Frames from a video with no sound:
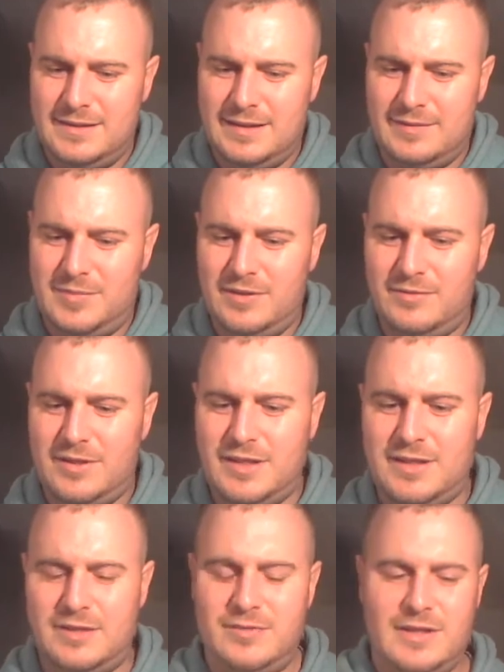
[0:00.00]
Yeah, I've been
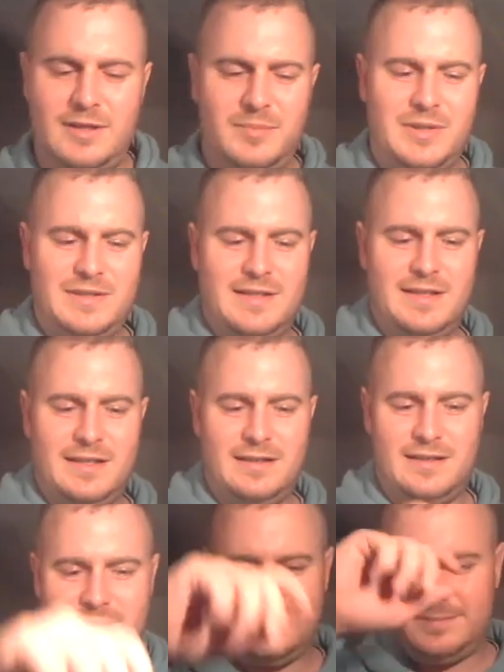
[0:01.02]
really busy
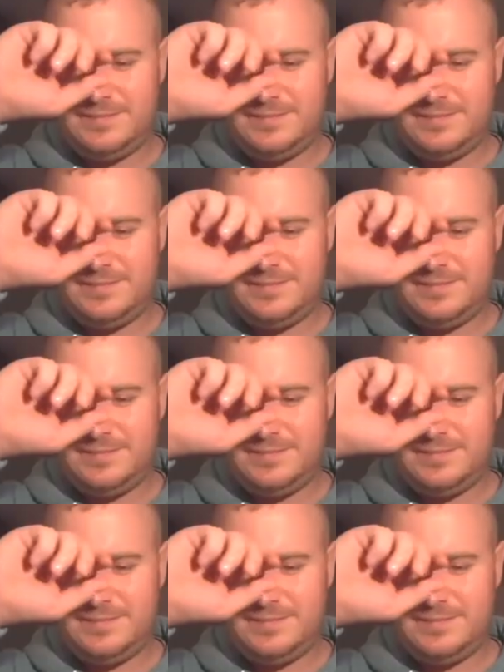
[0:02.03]
lately.